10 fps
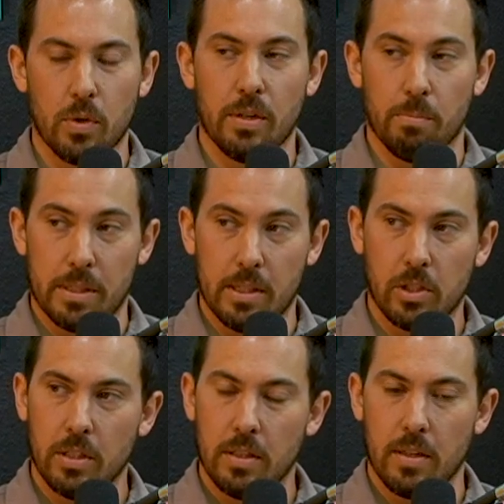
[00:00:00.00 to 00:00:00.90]
and
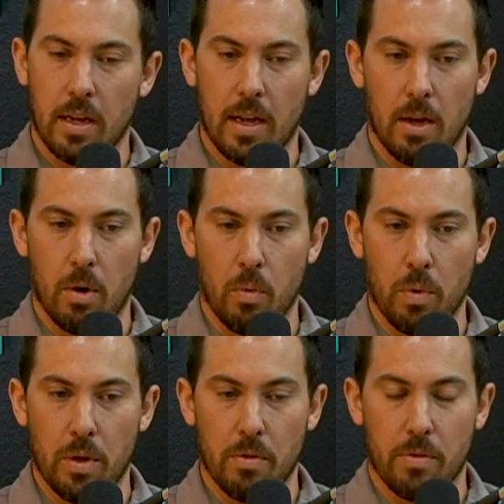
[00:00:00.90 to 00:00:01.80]
positioned
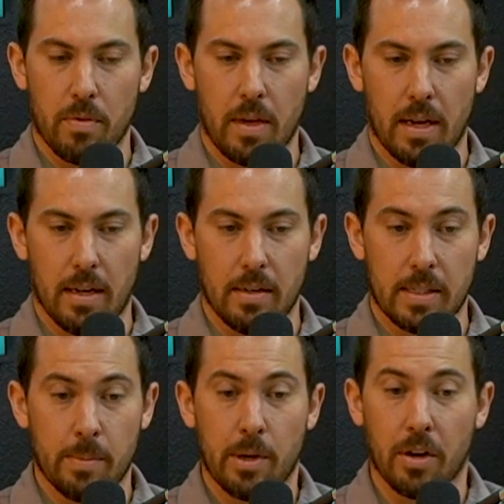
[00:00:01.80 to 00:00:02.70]
with
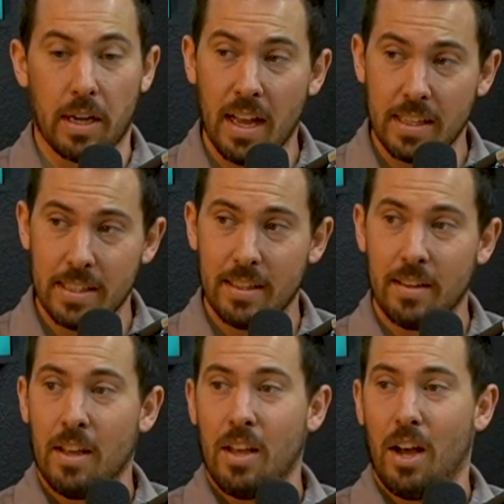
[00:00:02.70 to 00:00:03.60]
seminary
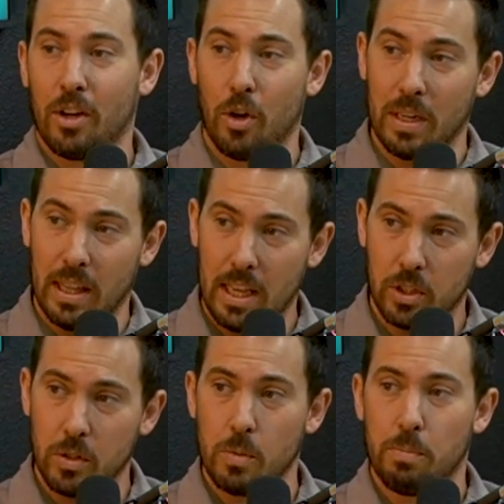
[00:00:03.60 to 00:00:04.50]
content, ongoing
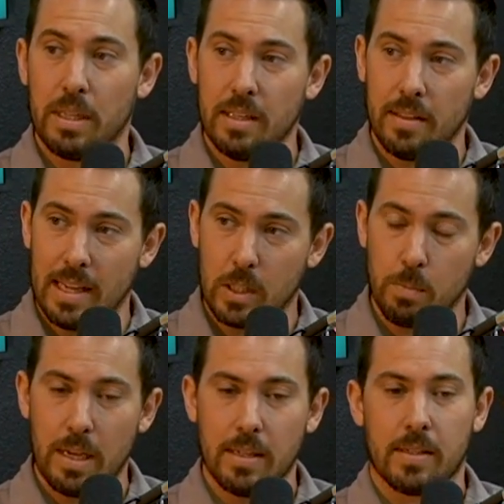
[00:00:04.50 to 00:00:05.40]
lectures, being in that
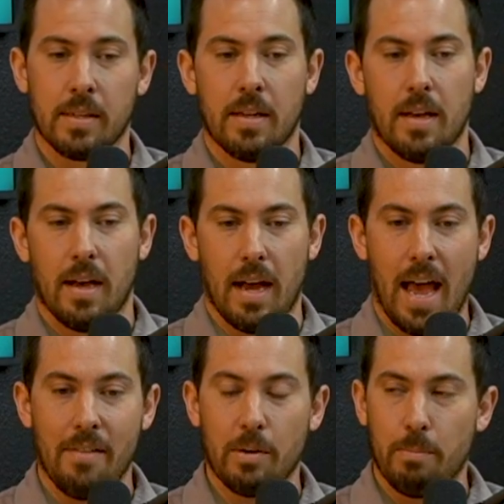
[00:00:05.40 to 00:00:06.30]
space,
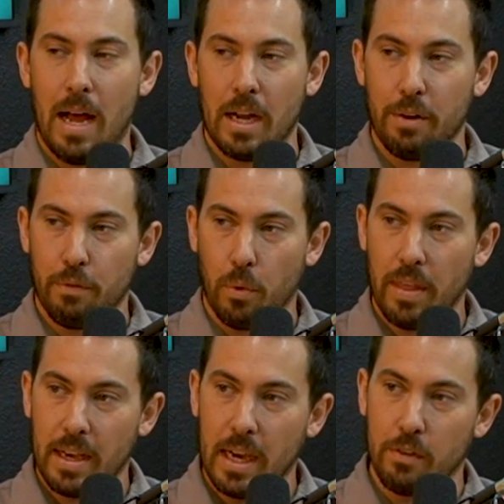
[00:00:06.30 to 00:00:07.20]
having a mind for
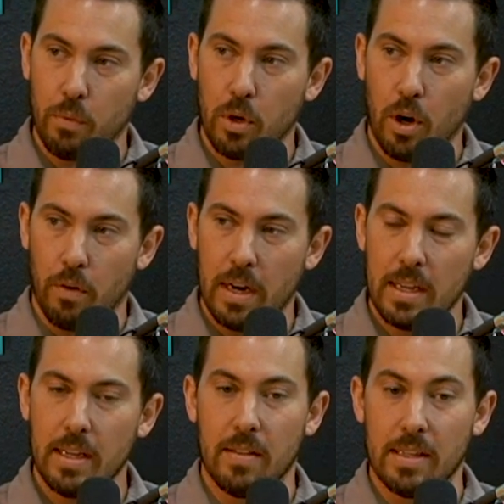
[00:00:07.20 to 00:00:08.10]
that kind of work
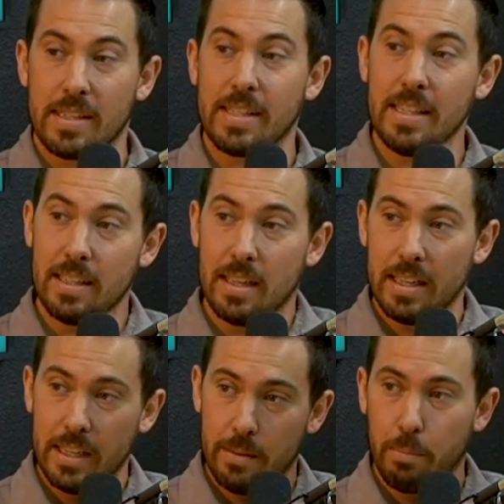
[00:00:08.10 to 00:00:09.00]
already, and then seeing a
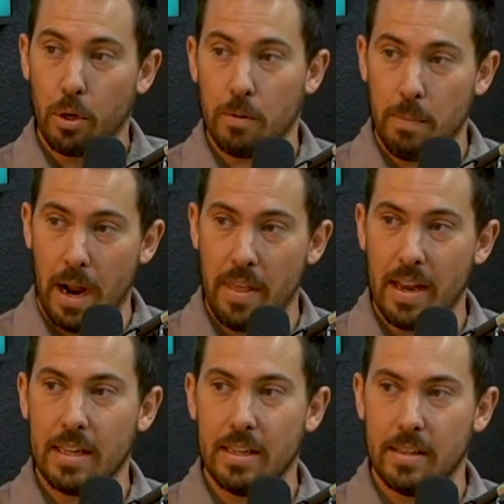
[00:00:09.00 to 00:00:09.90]
need and burdened by
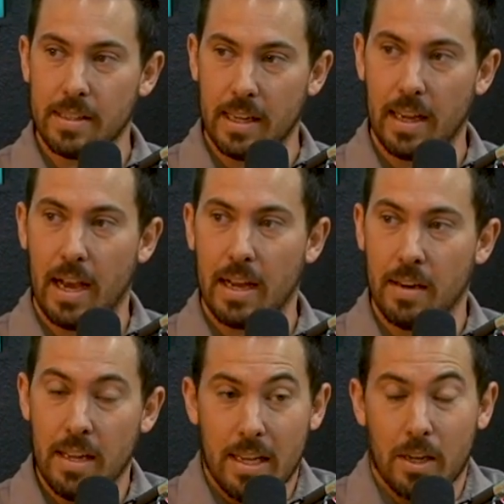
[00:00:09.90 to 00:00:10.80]
that need, saying,
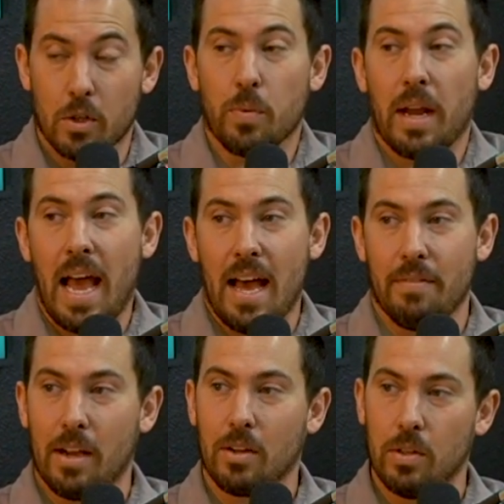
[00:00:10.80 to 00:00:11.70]
God, here's what I have.
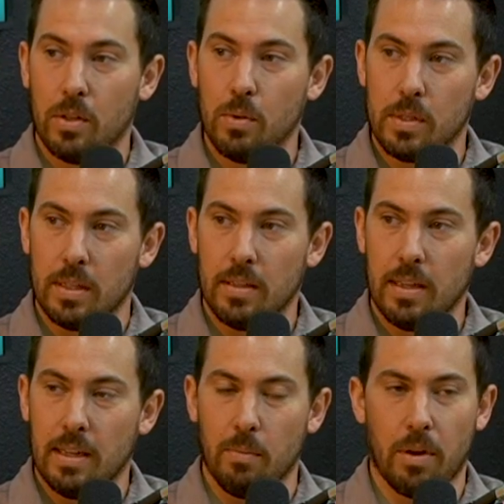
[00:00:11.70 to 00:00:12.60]
How can you use it?
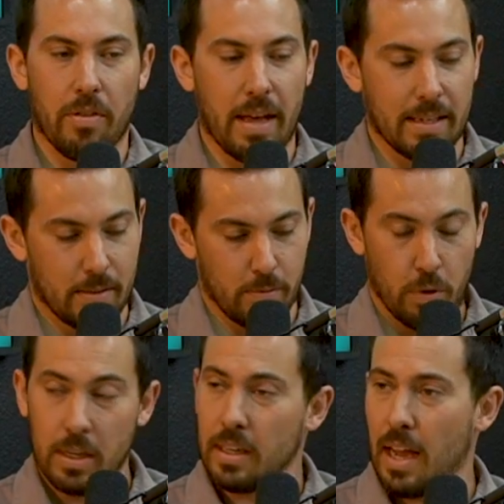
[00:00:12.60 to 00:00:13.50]
And whether that's
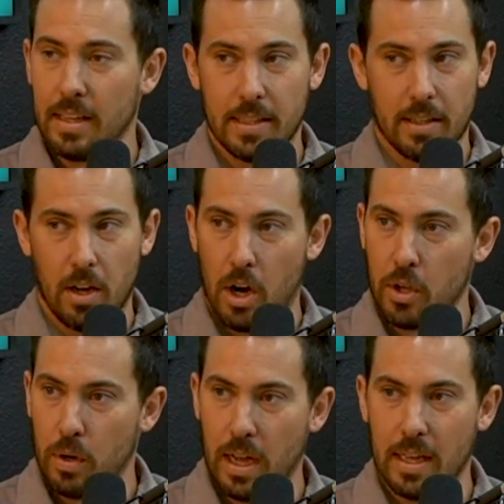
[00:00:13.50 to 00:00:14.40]
written content,
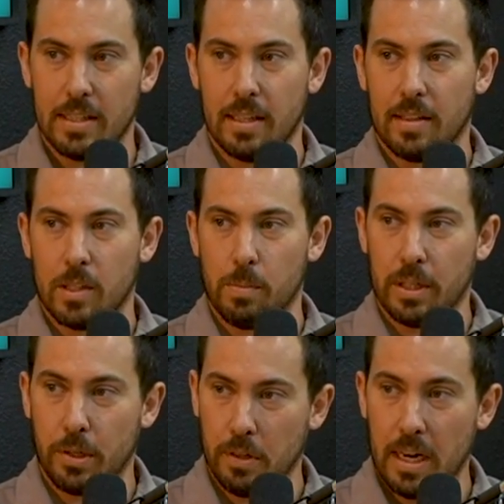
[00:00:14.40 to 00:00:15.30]
audio content that's
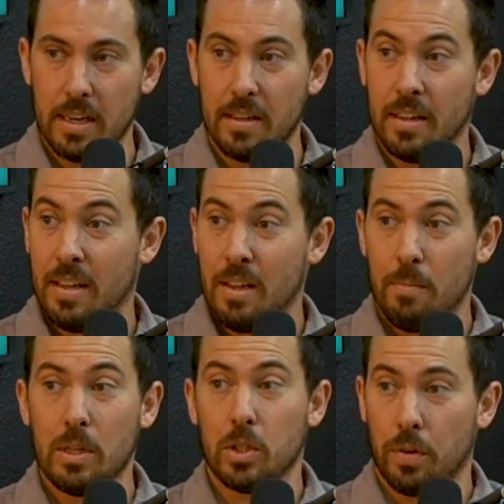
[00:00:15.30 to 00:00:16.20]
being created,
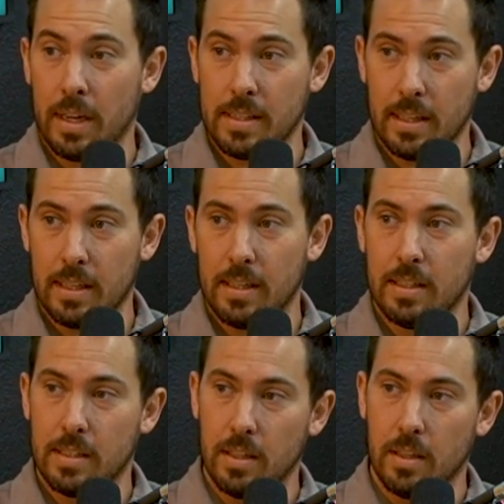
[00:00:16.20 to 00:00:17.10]
being translated
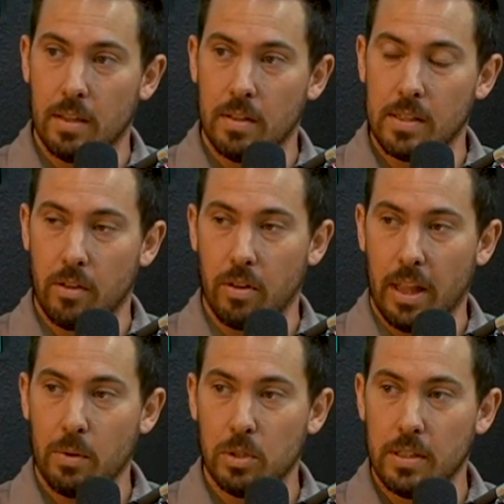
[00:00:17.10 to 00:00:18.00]
into these other
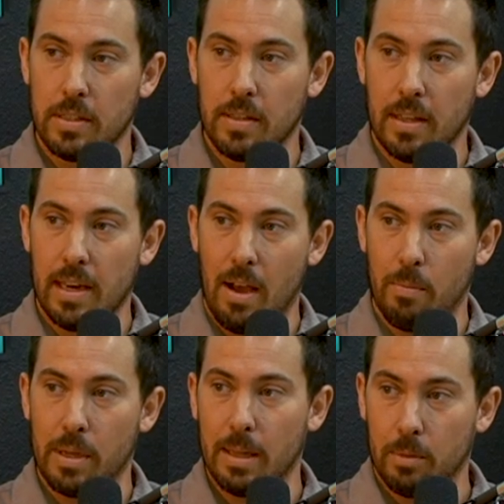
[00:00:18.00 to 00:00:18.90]
languages, and then now
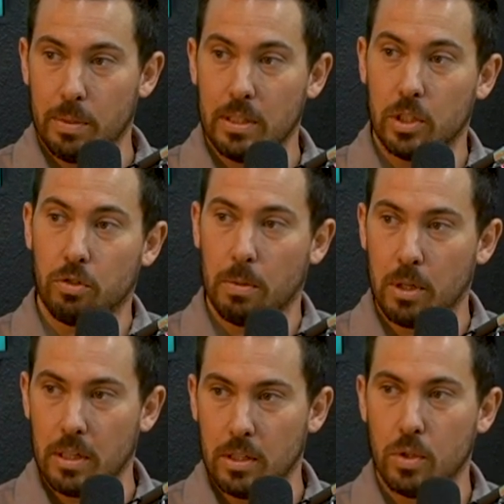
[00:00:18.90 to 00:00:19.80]
being able to be
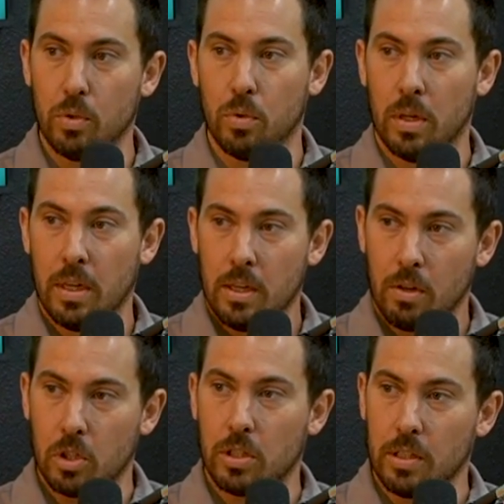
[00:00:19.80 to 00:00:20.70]
distributed to
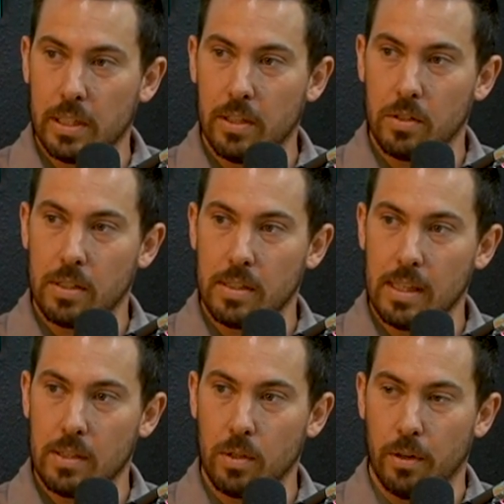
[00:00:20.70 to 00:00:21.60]
Christian leaders as
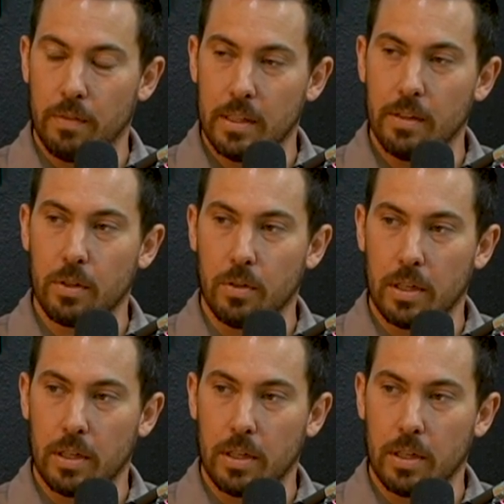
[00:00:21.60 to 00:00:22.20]
they serve in a difficult context.